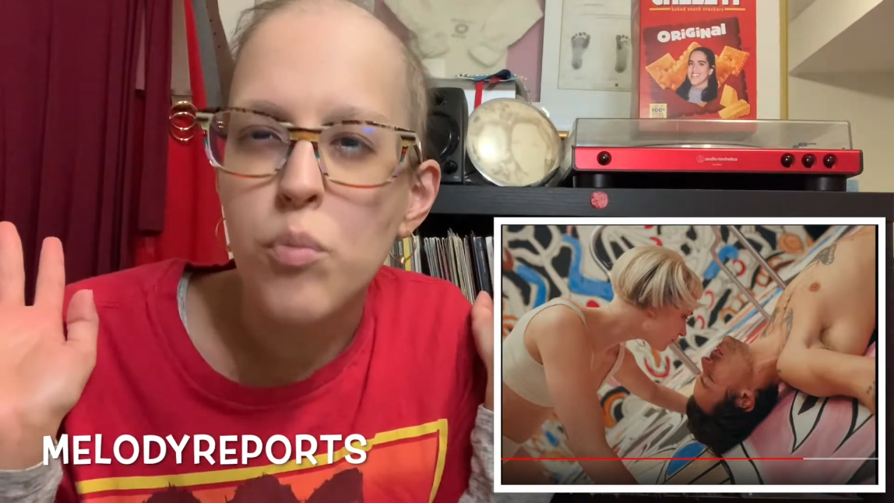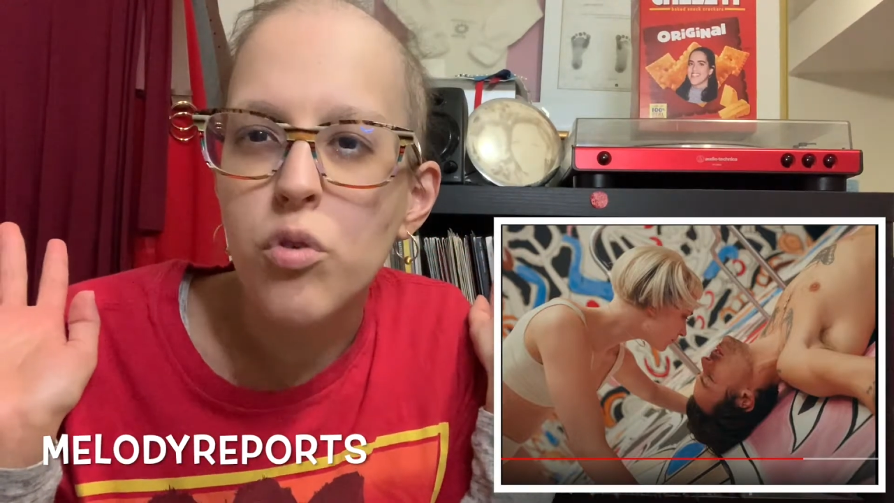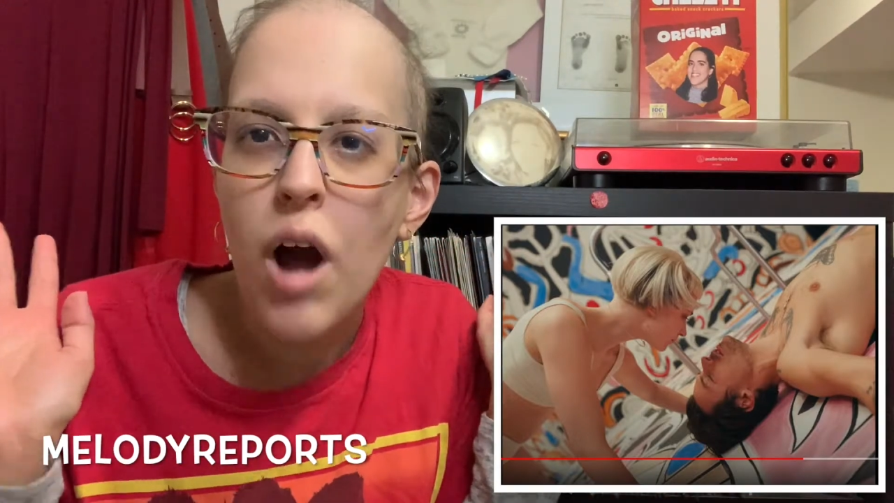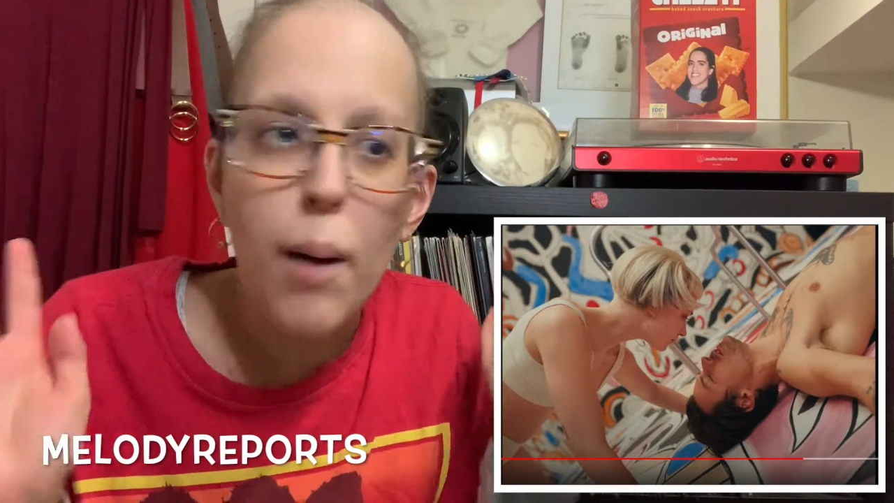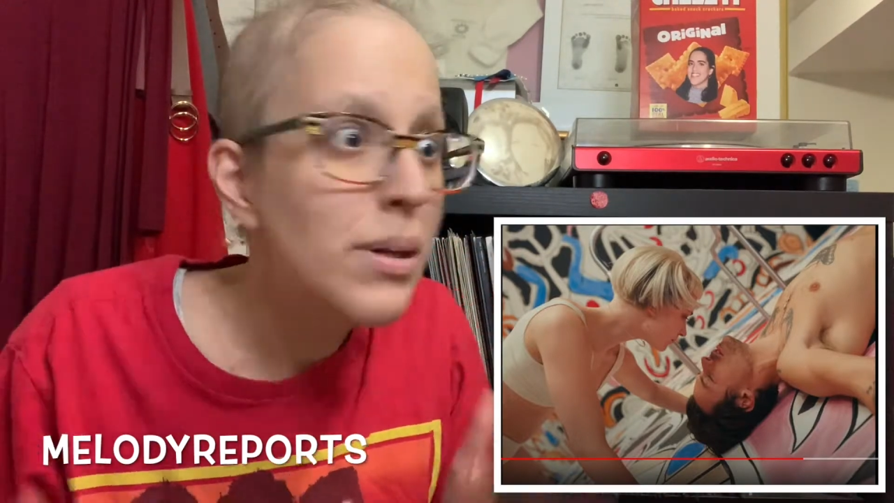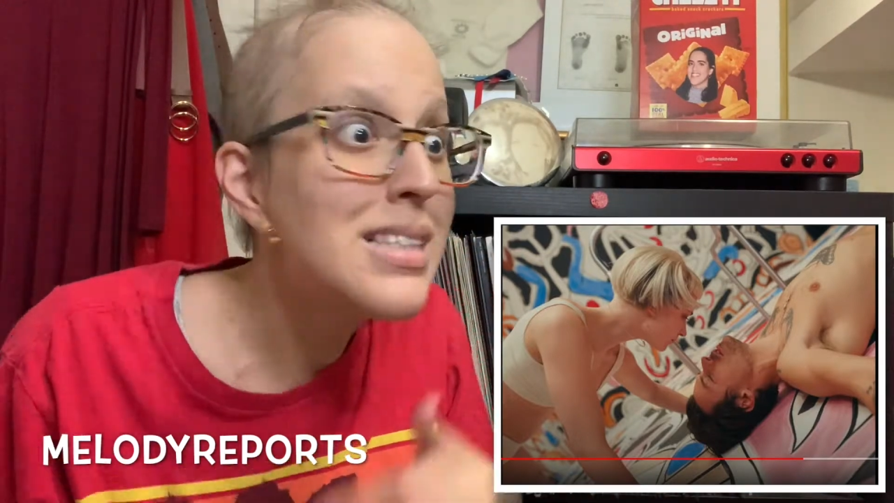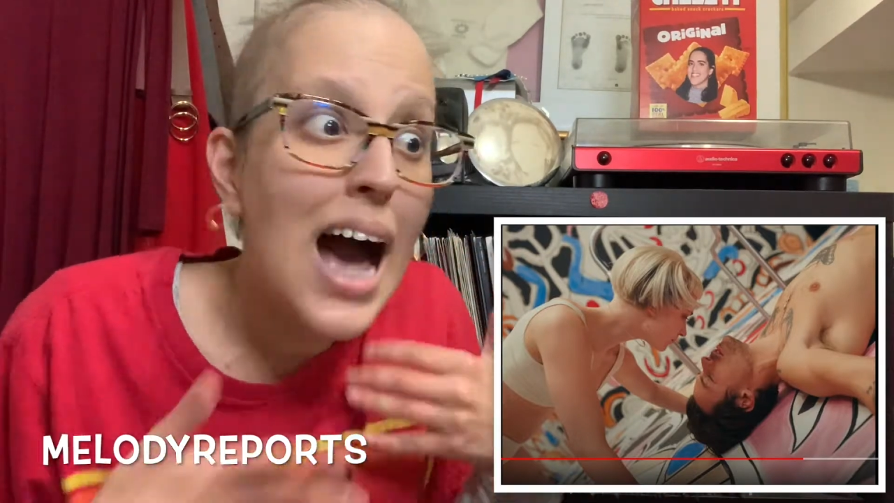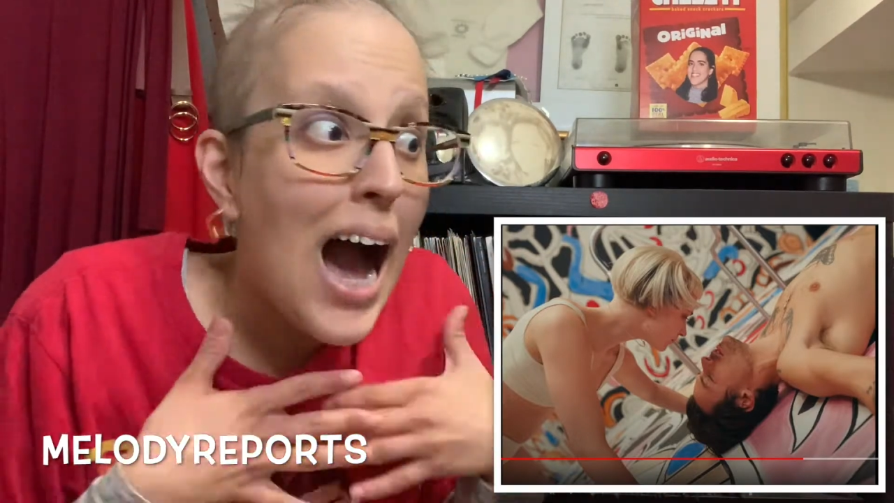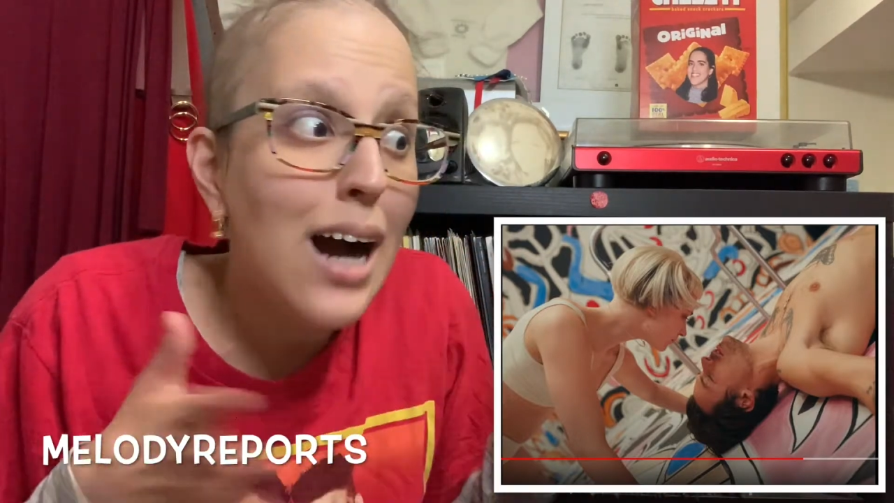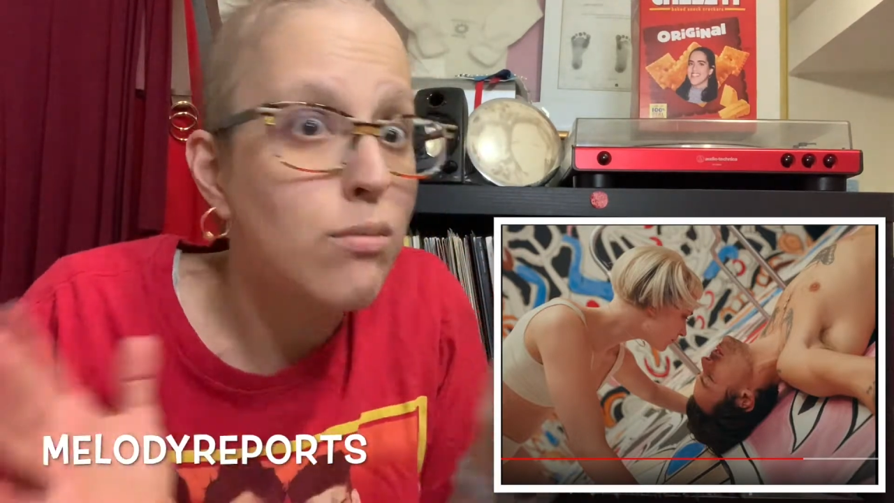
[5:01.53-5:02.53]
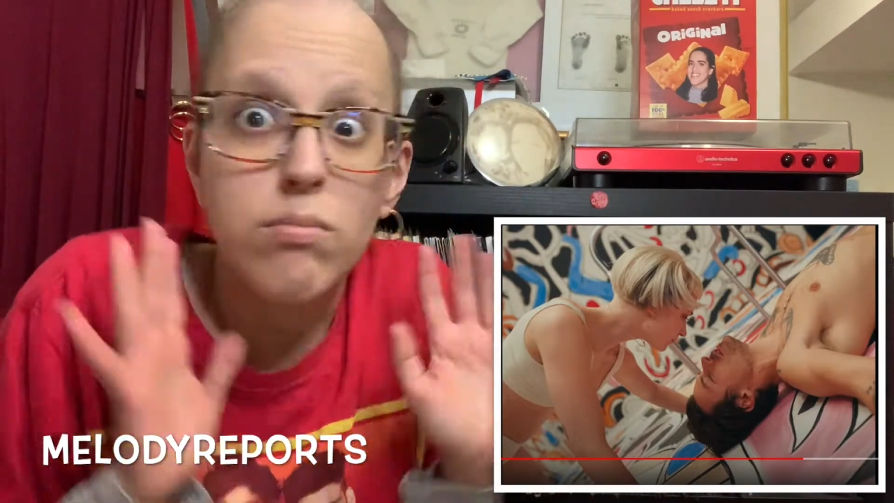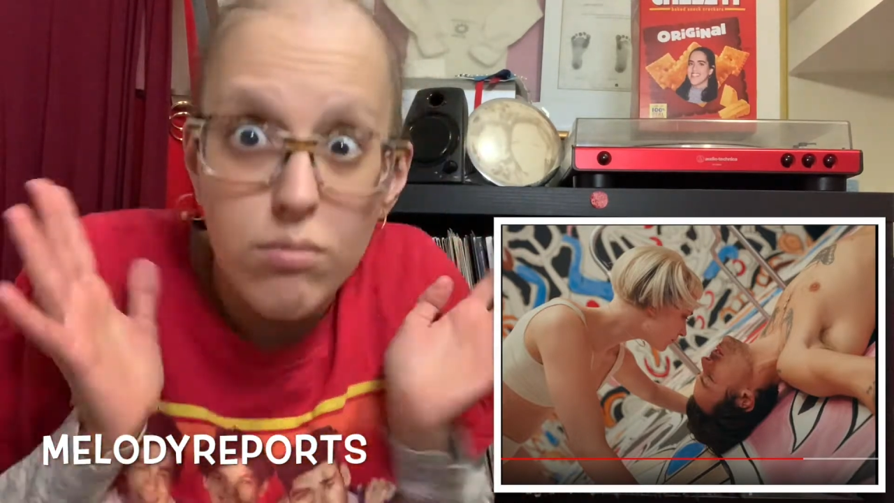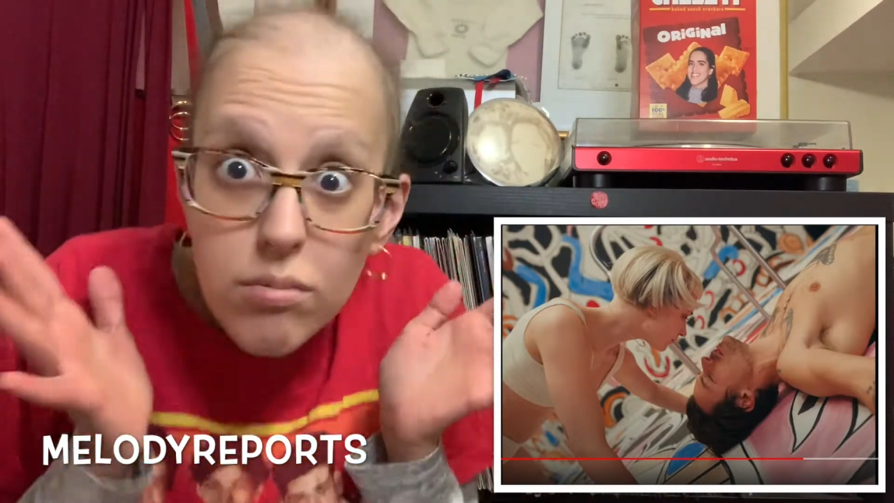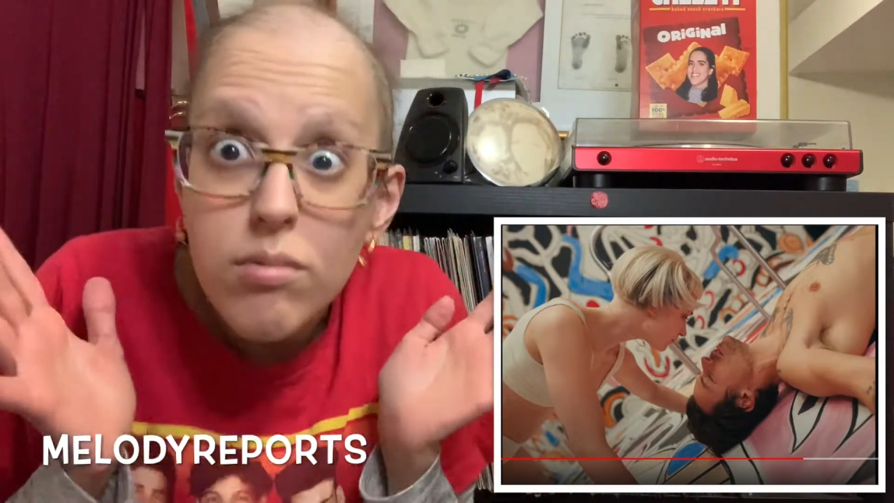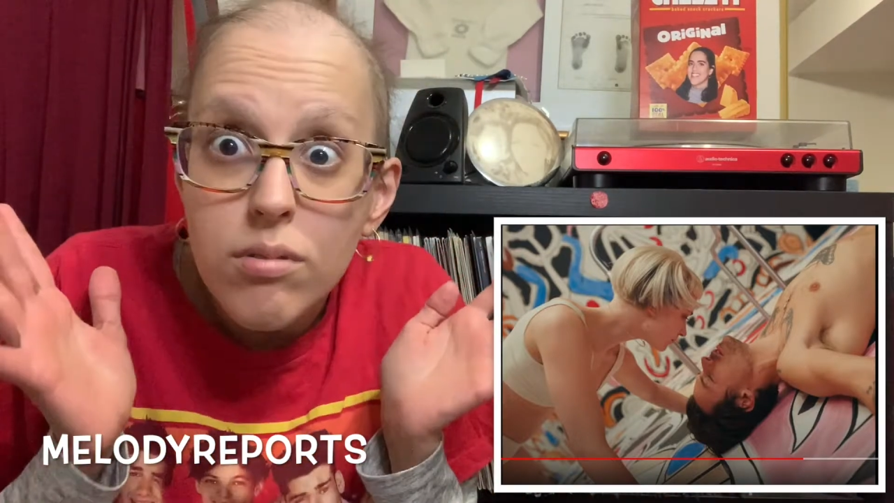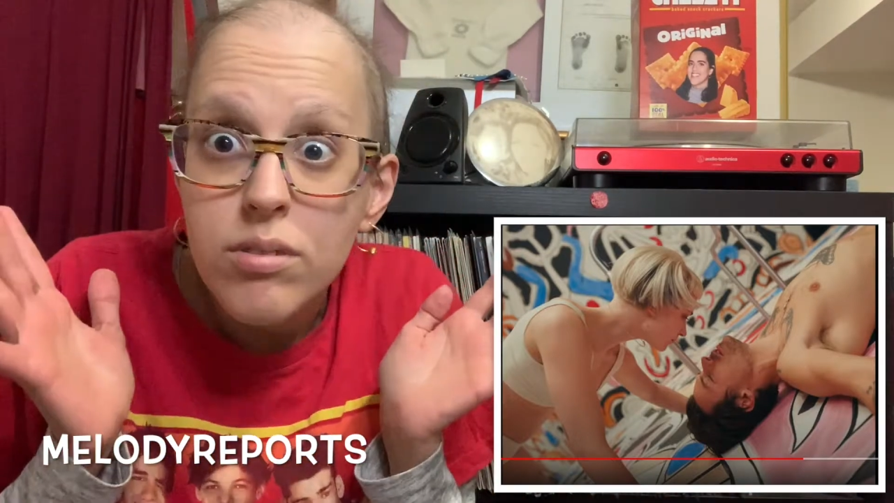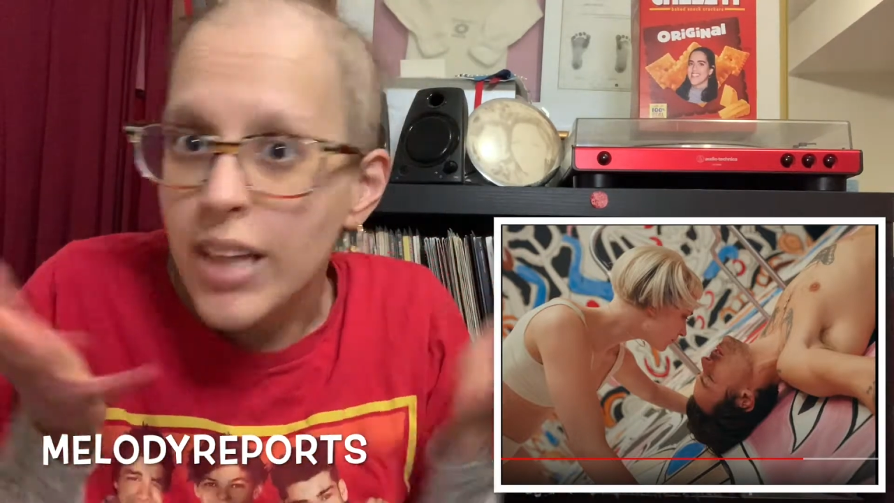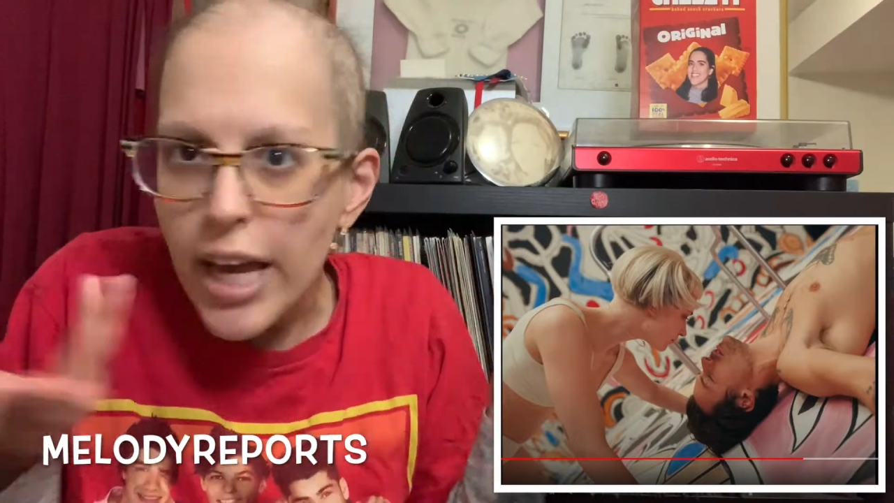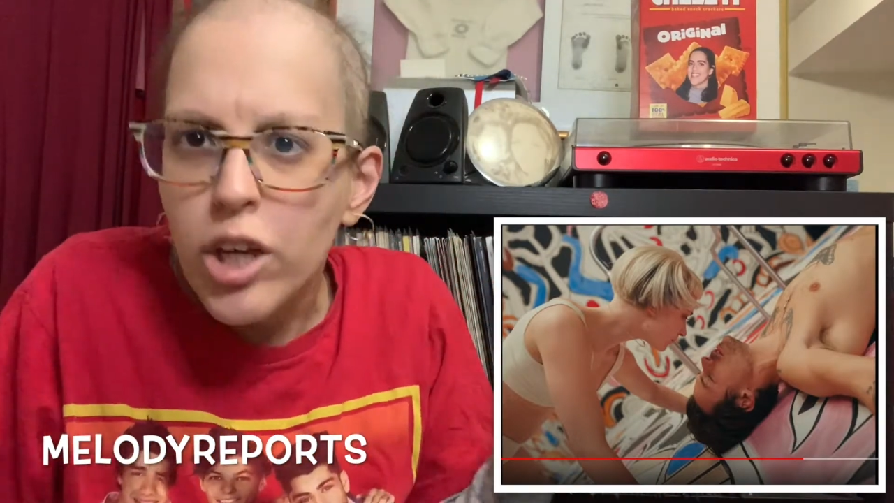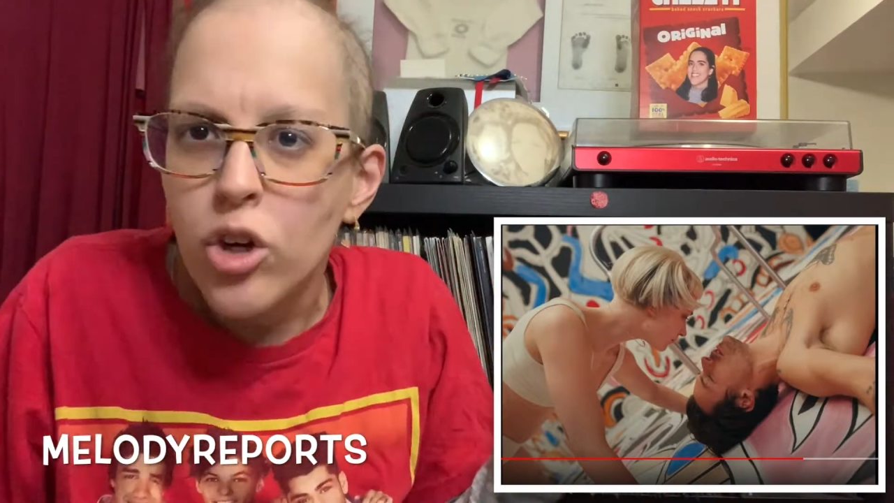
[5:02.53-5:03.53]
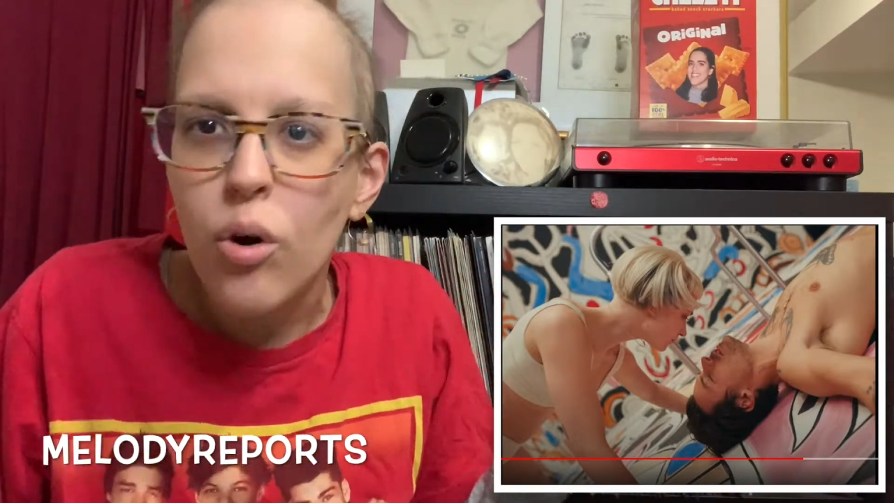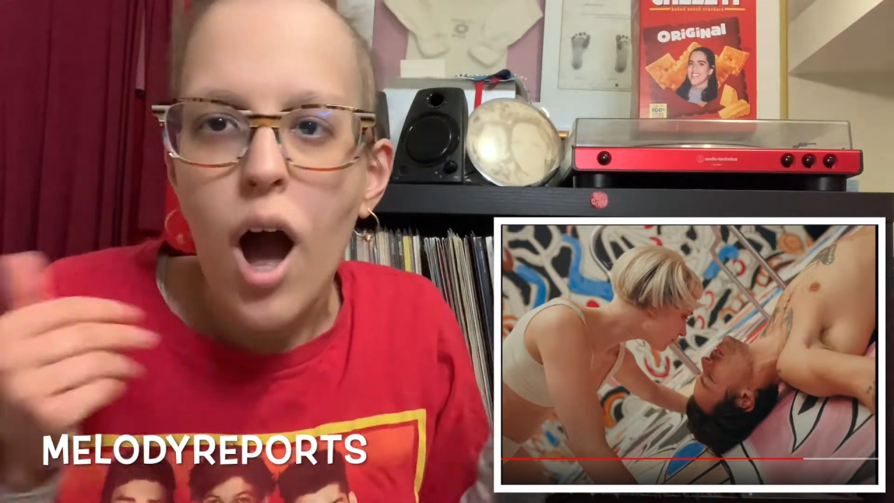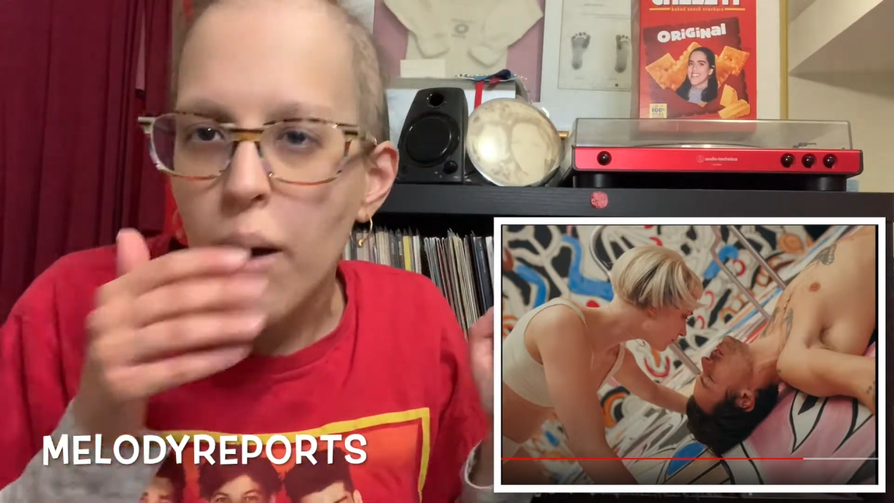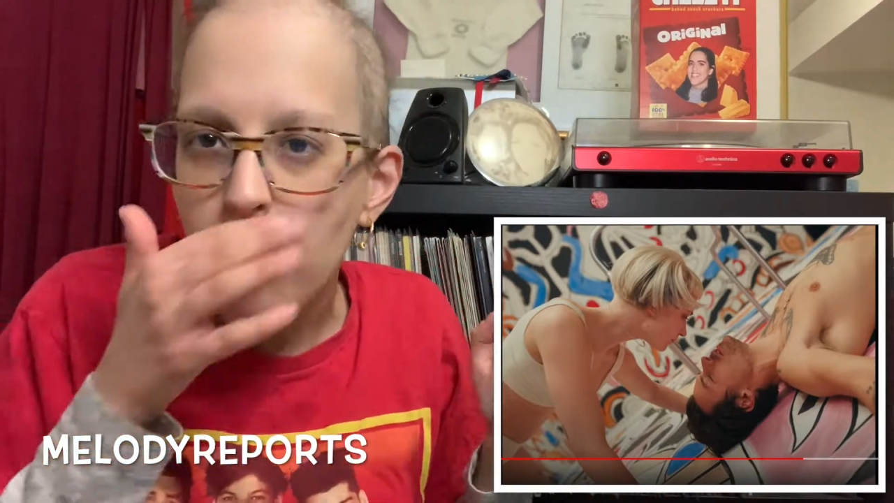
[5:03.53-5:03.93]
move happens, thank you, I